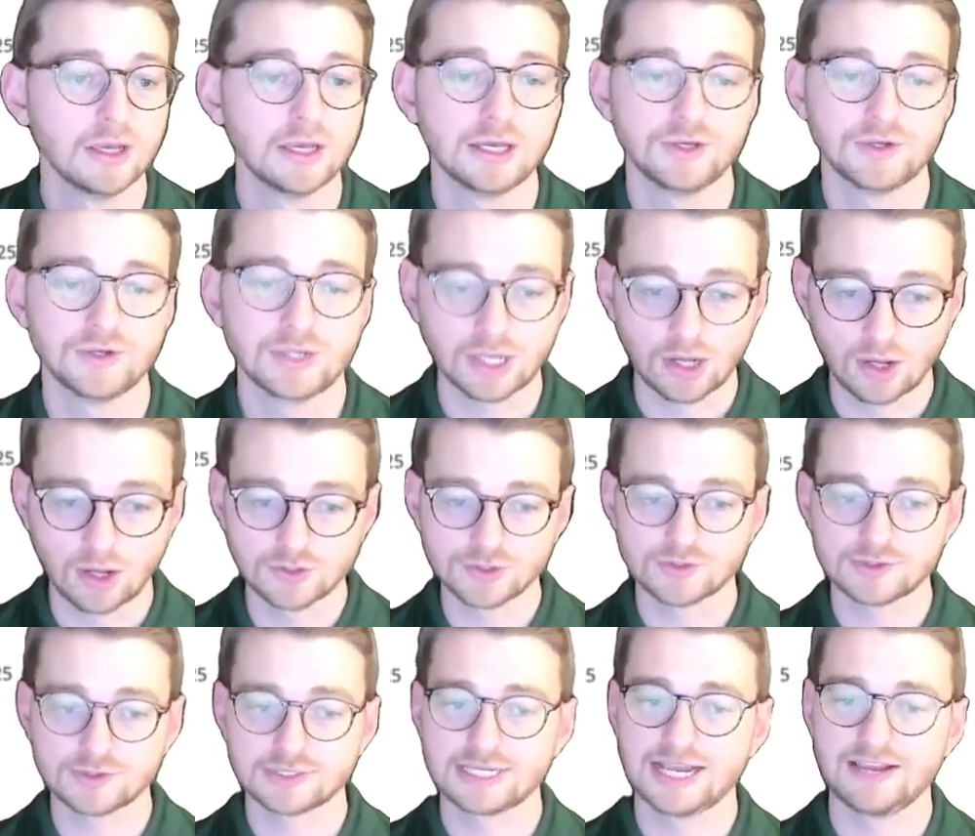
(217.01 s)
You can
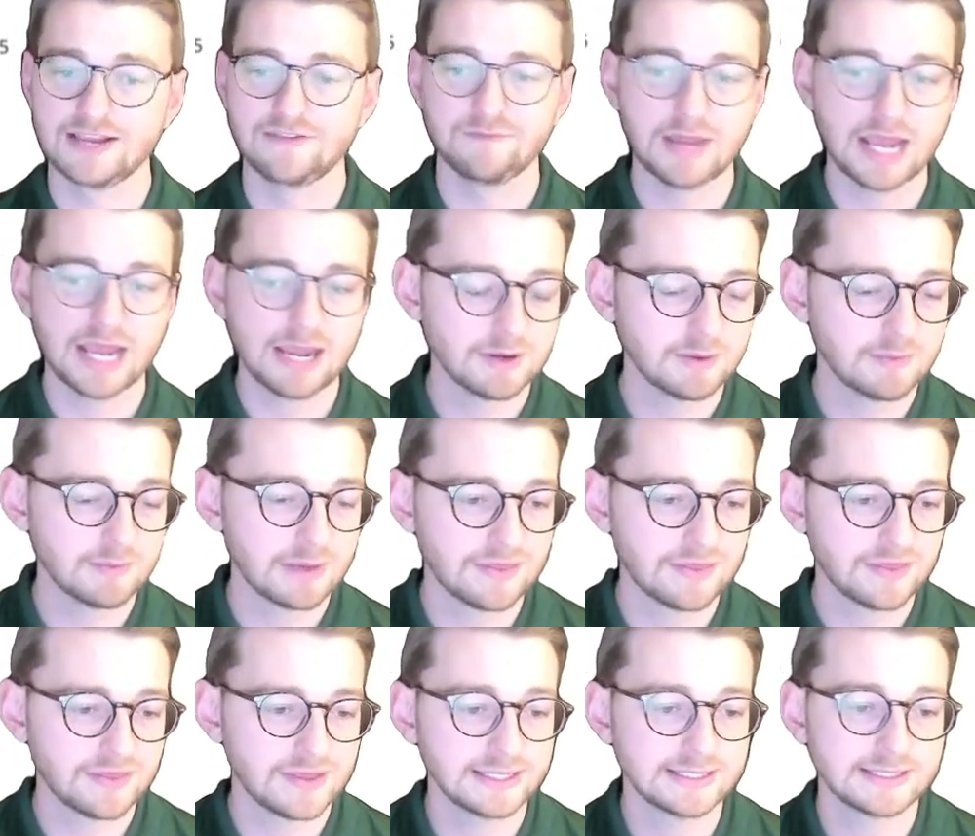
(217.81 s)
also save payment
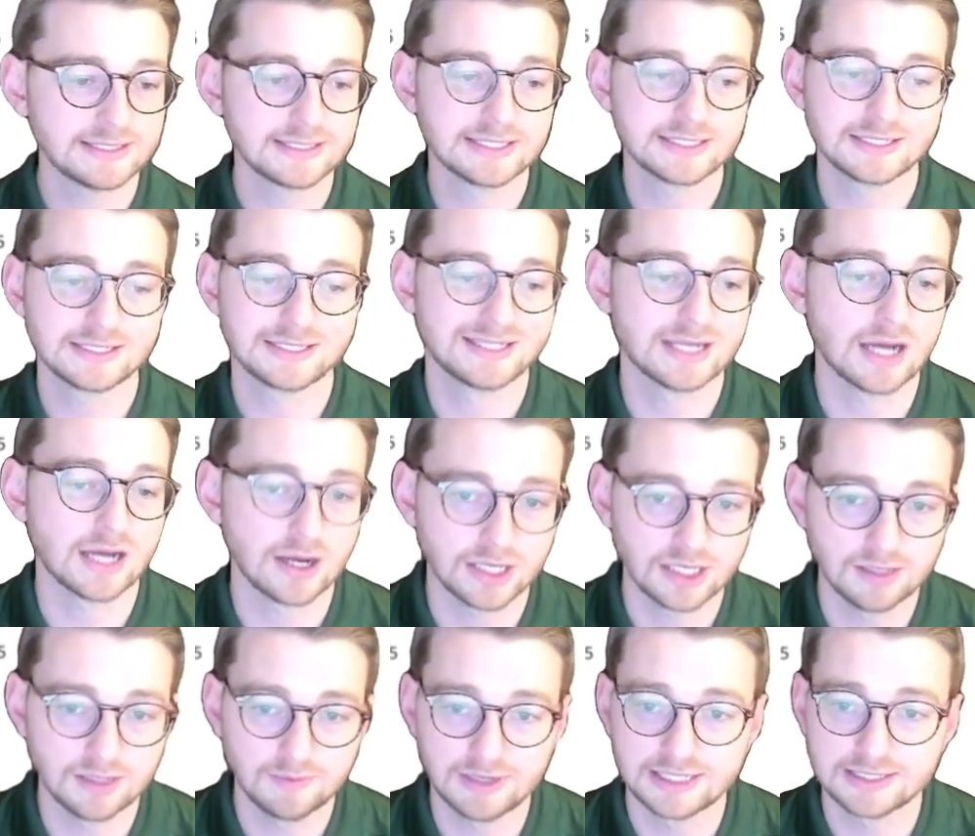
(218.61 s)
methods,
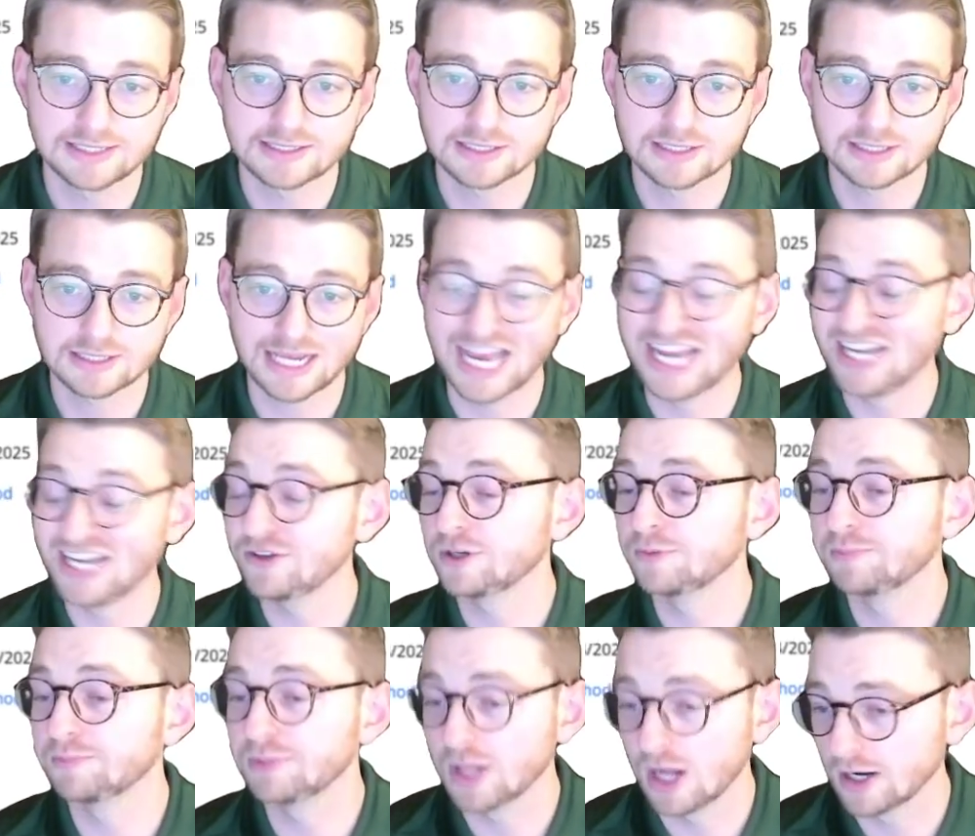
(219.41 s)
documents, and you
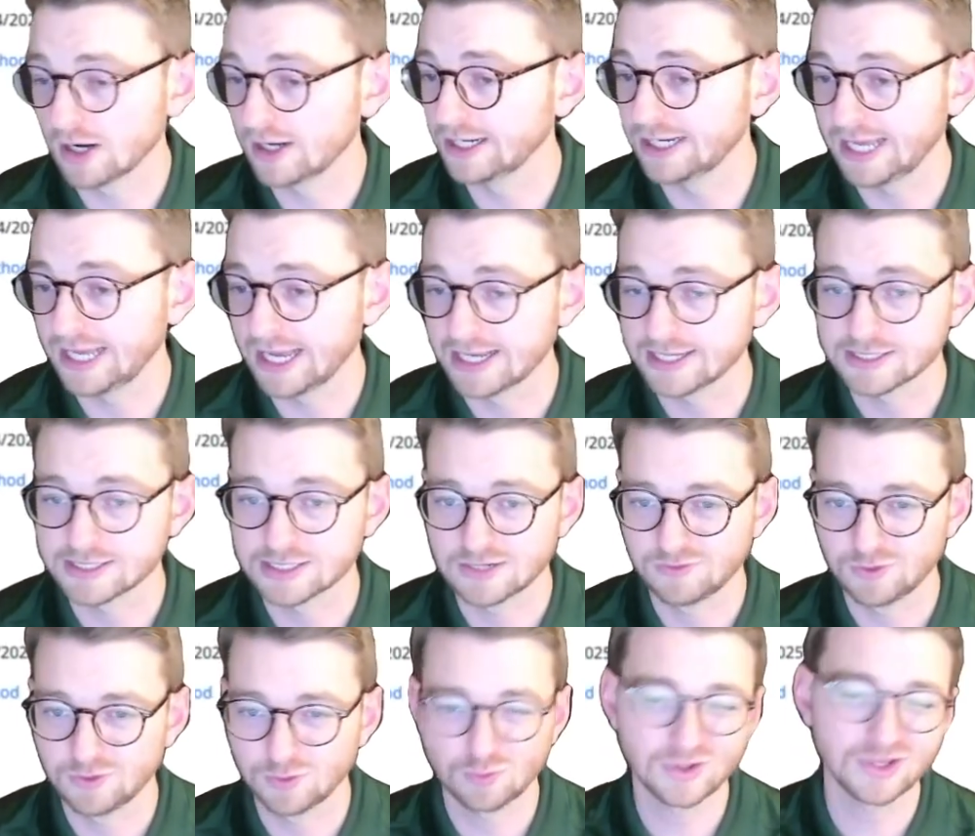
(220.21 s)
can block a guest
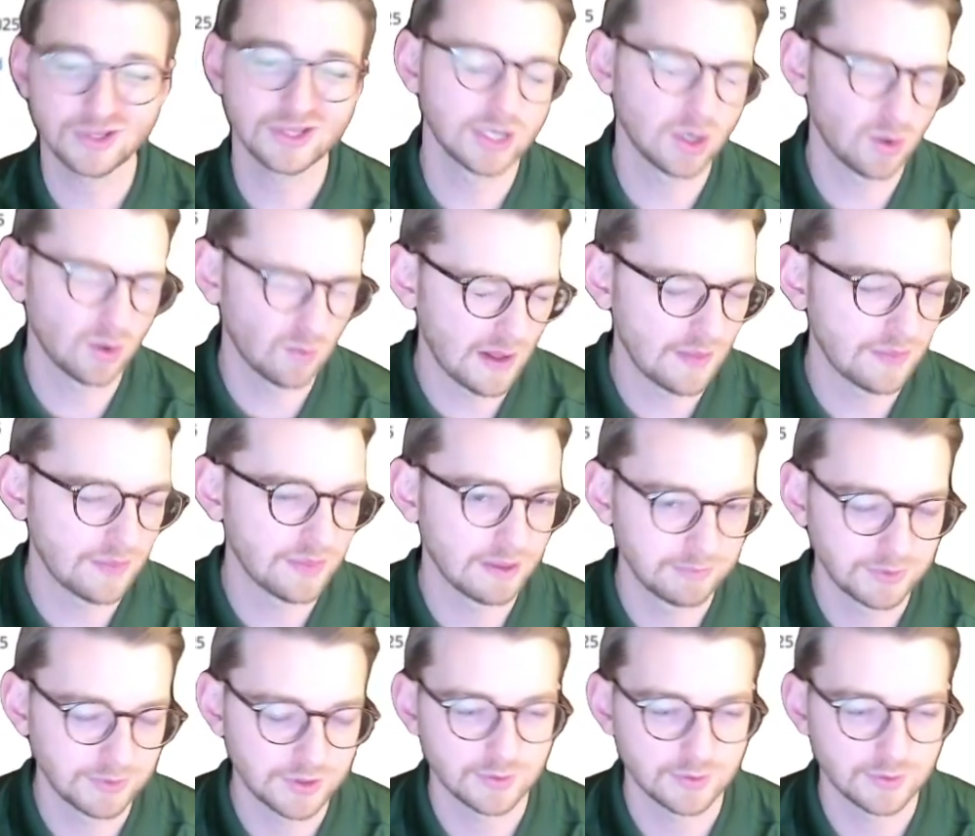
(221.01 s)
if you really don't want them to